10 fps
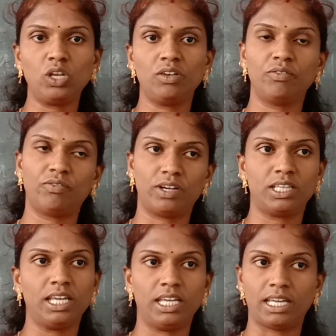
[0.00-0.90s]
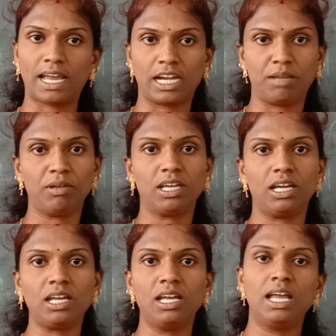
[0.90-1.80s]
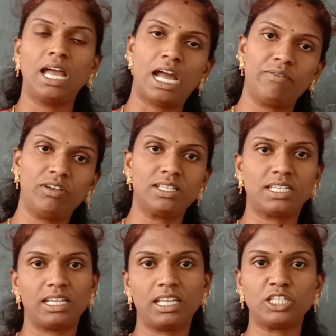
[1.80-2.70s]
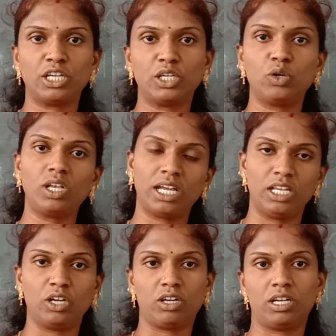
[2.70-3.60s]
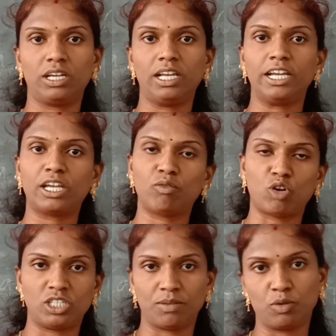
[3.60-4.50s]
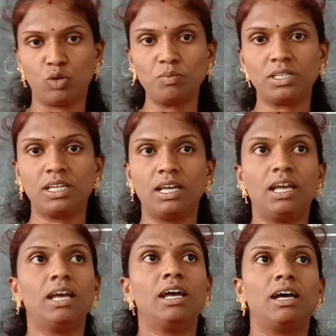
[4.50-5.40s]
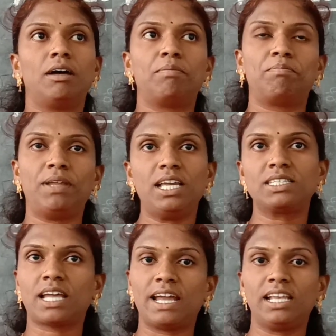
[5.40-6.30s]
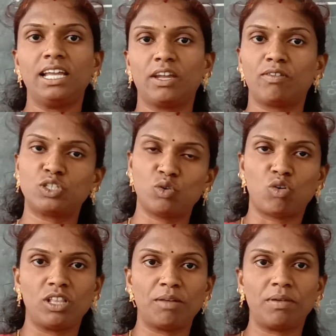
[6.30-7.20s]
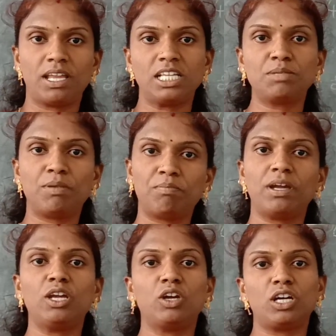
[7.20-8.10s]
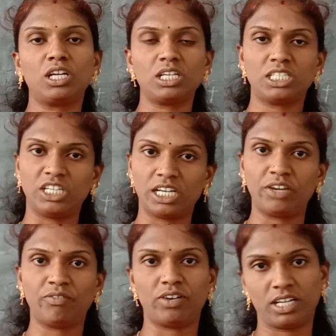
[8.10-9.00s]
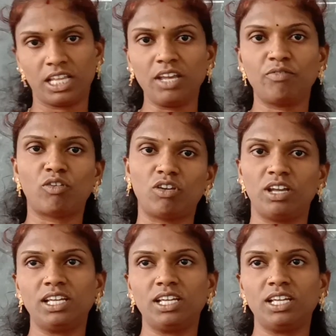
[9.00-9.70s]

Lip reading: for the academic year, and we'll send the schedule in your related WhatsApp groups. Please kindly request to all the parents, prepare your children for the following